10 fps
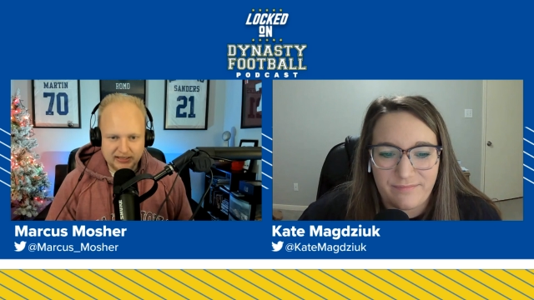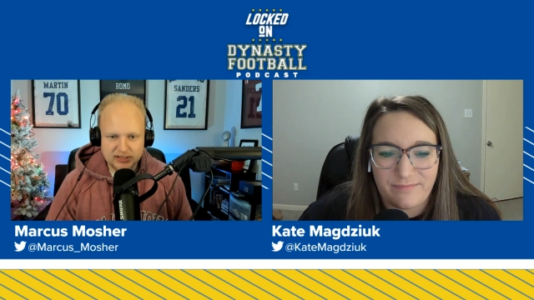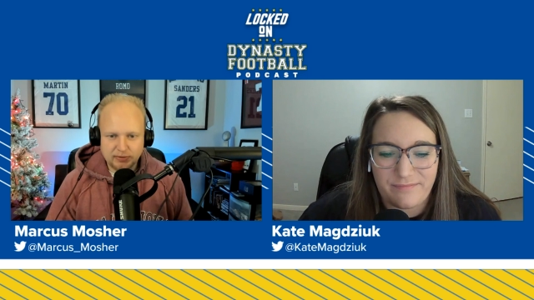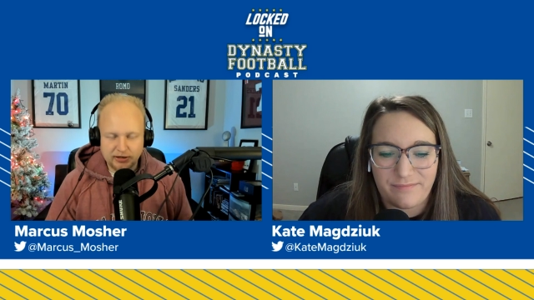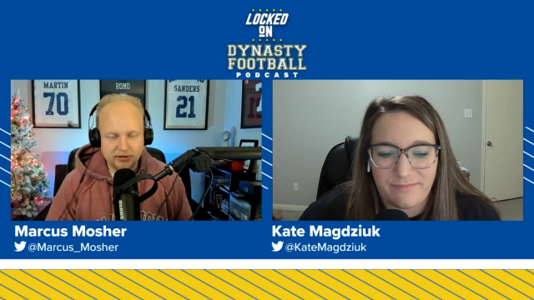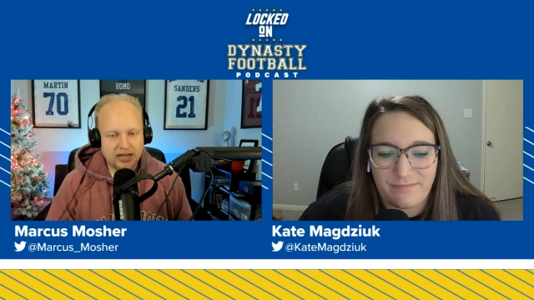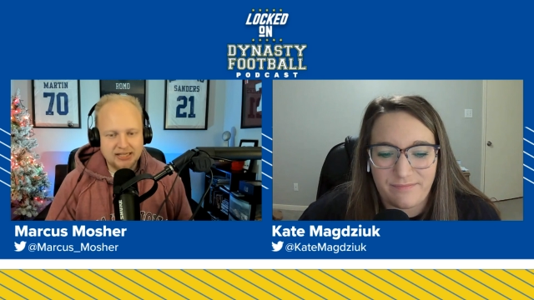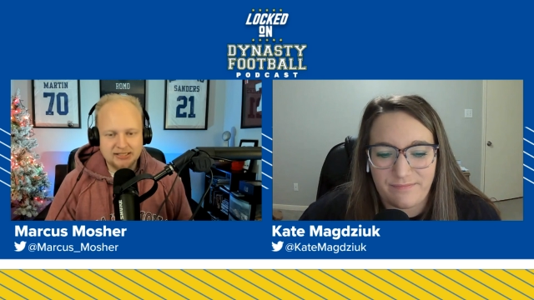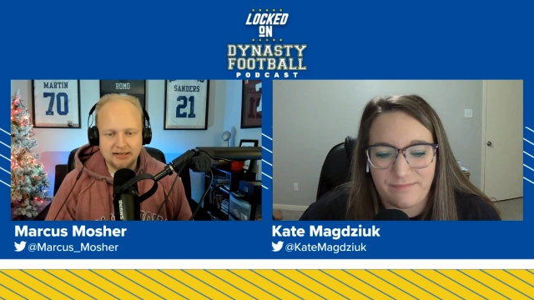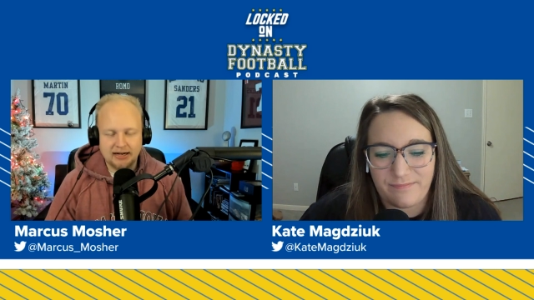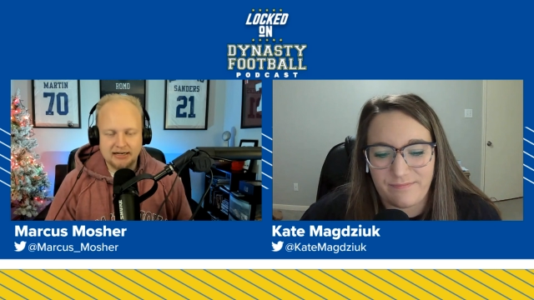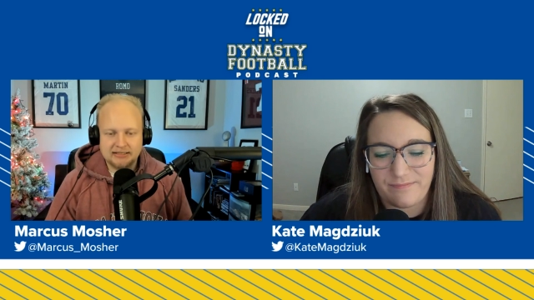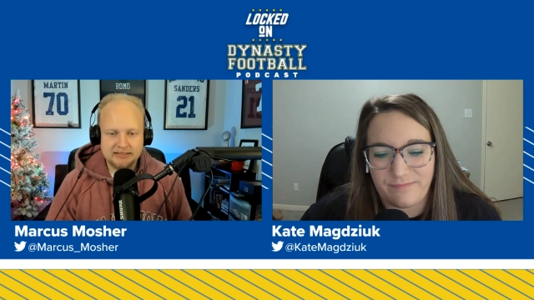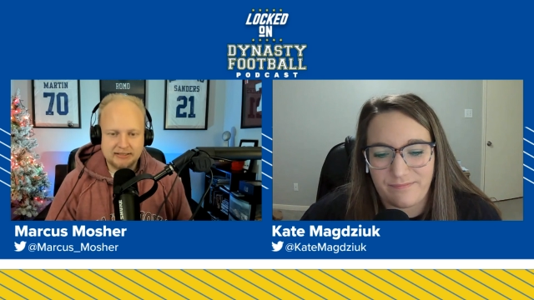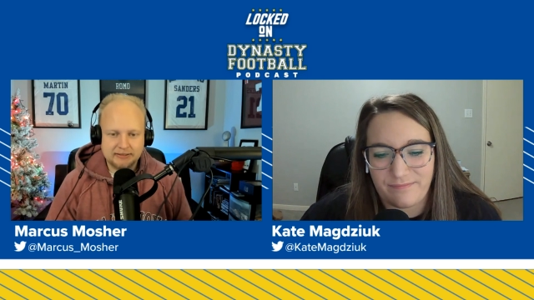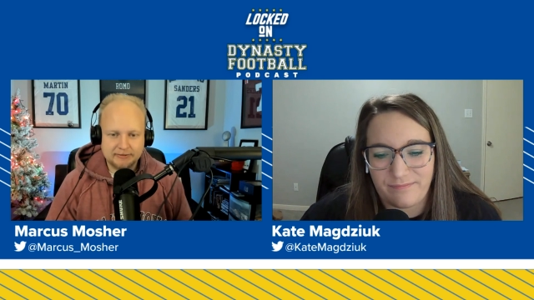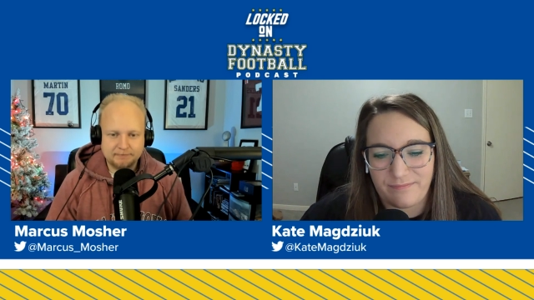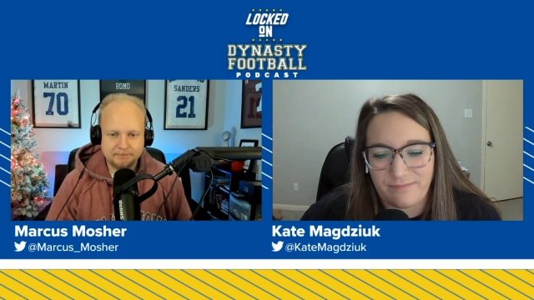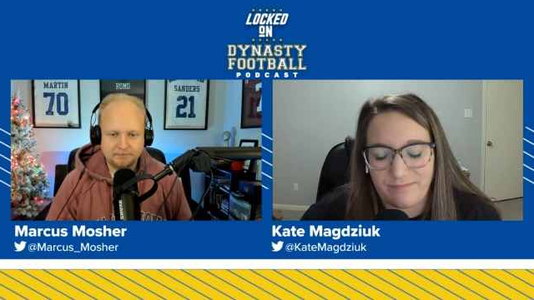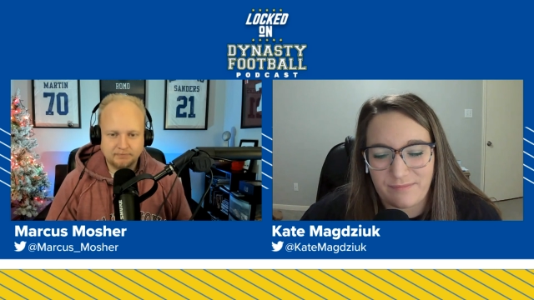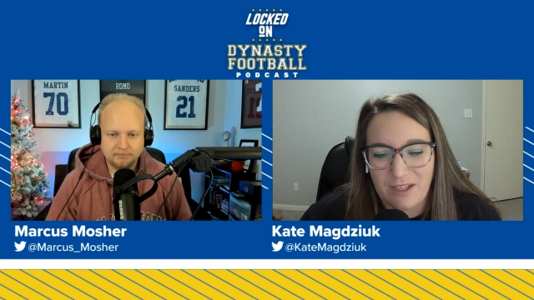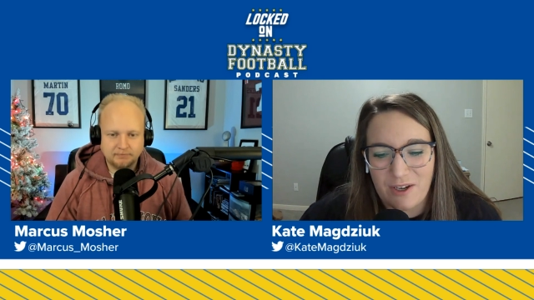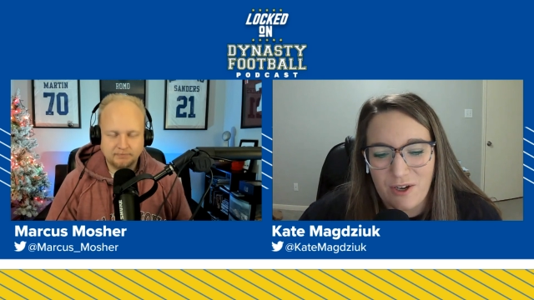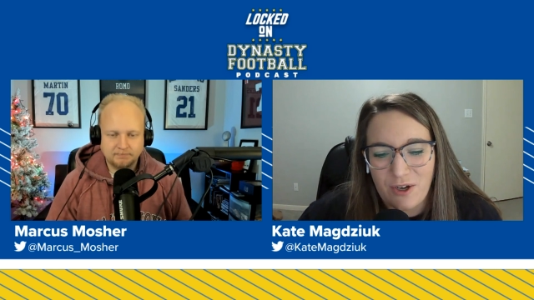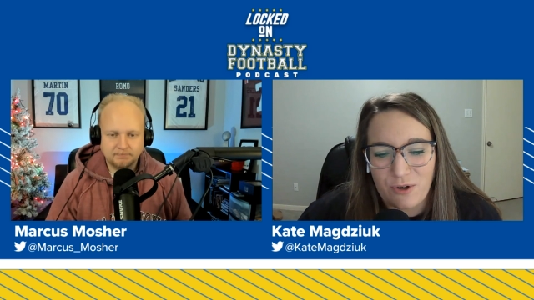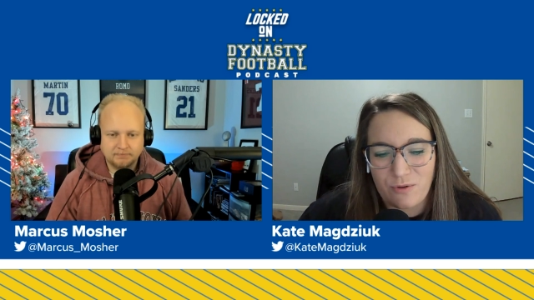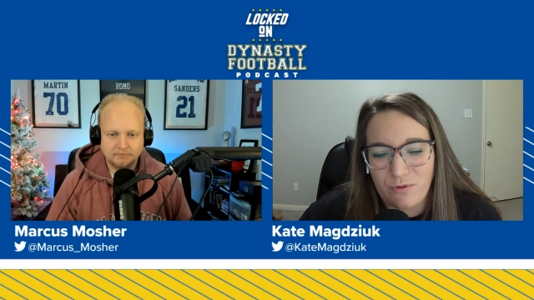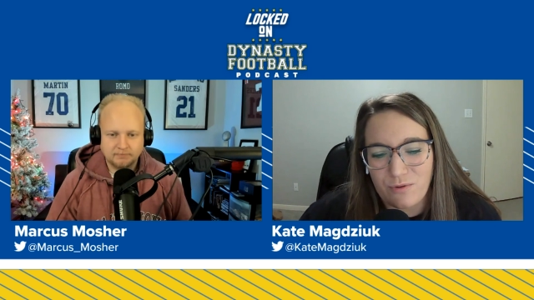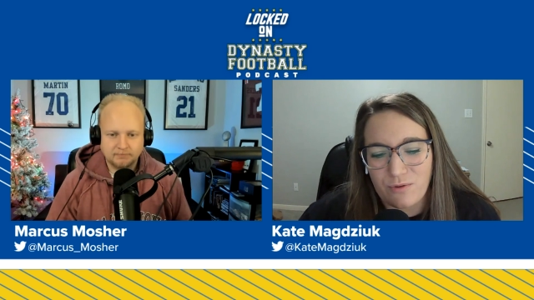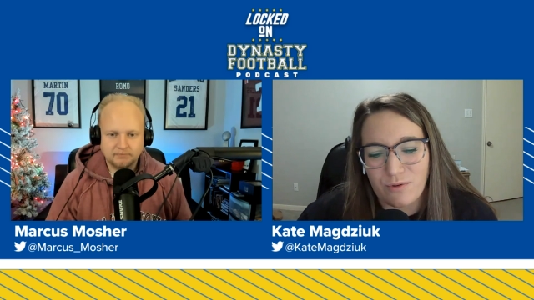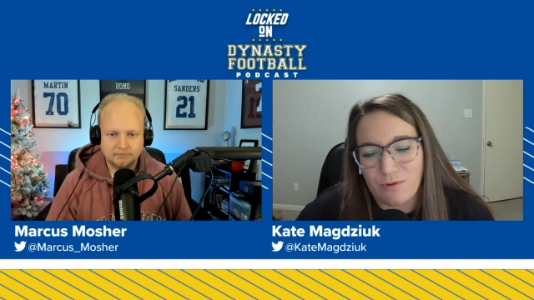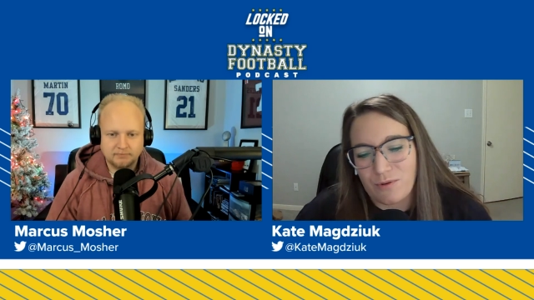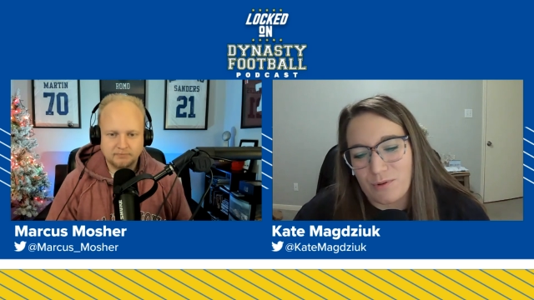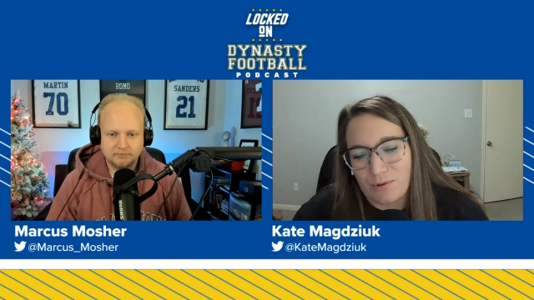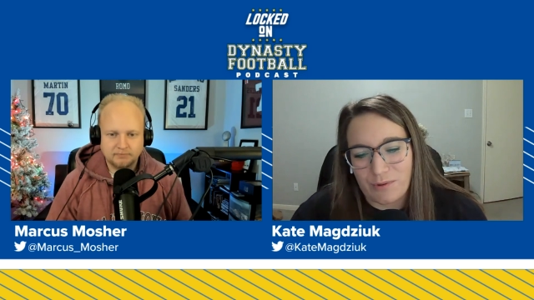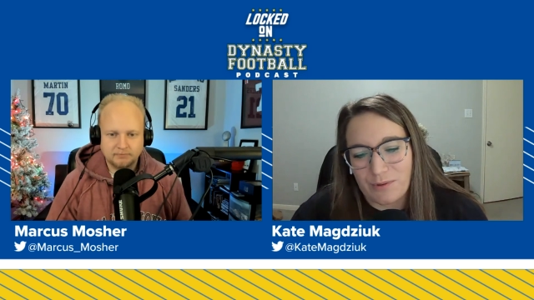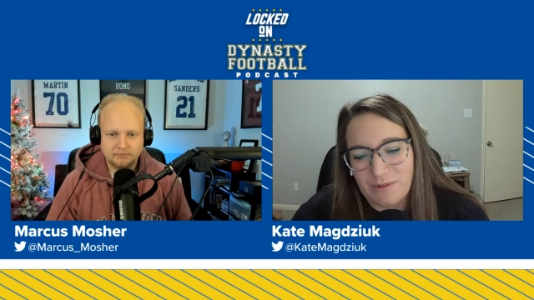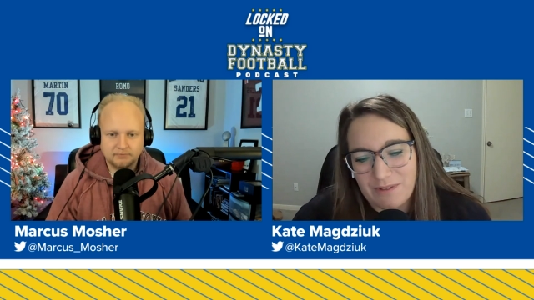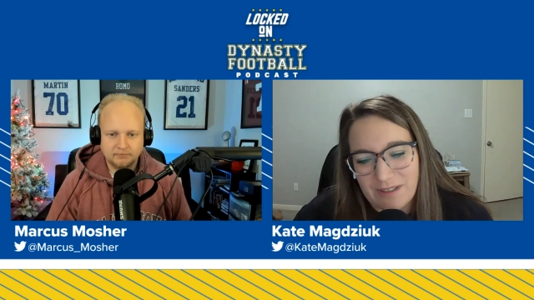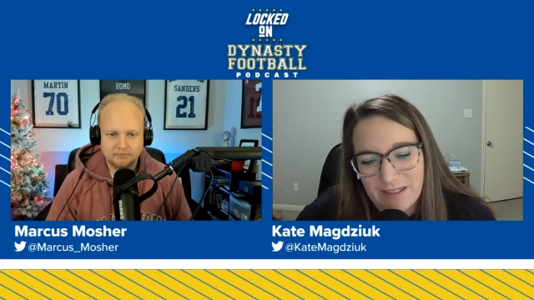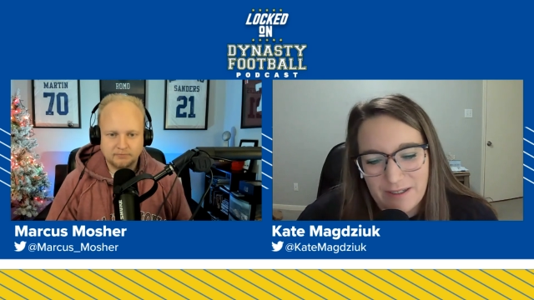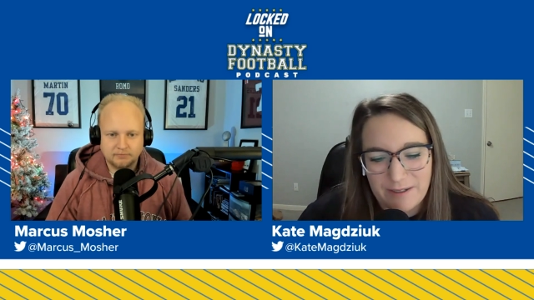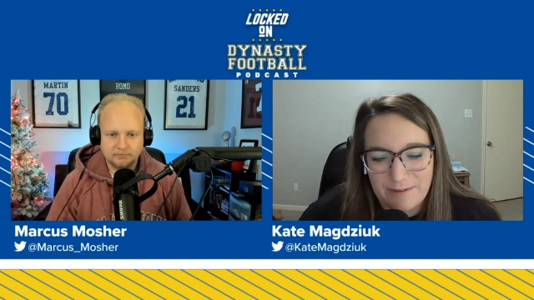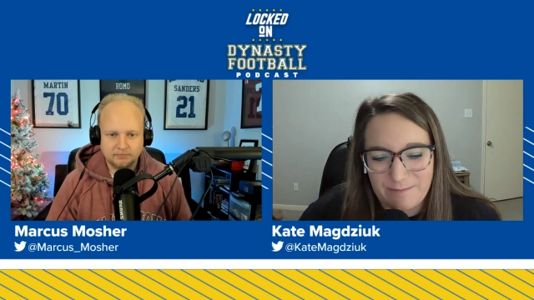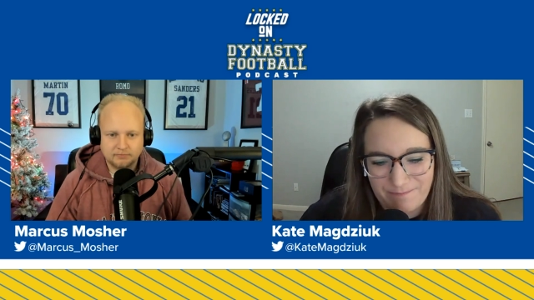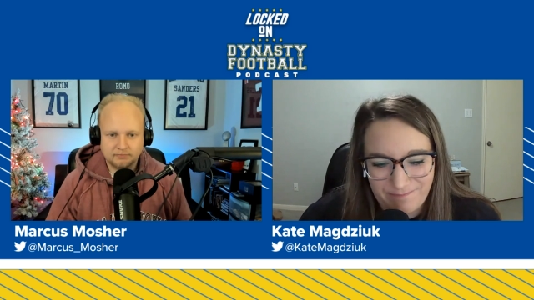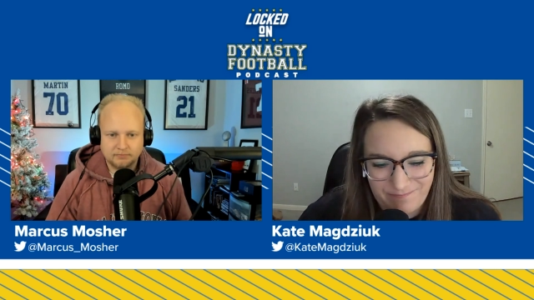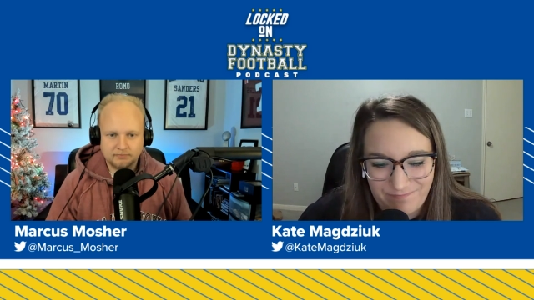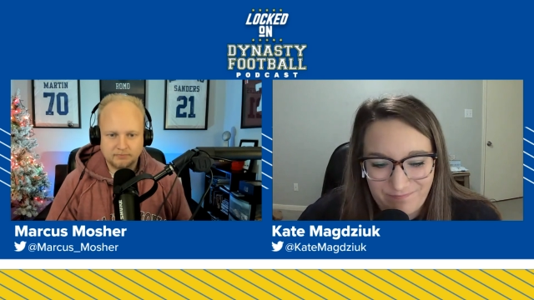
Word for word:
Speaker 1: this player, Dawson Knox.
Speaker 2: Ooh. Um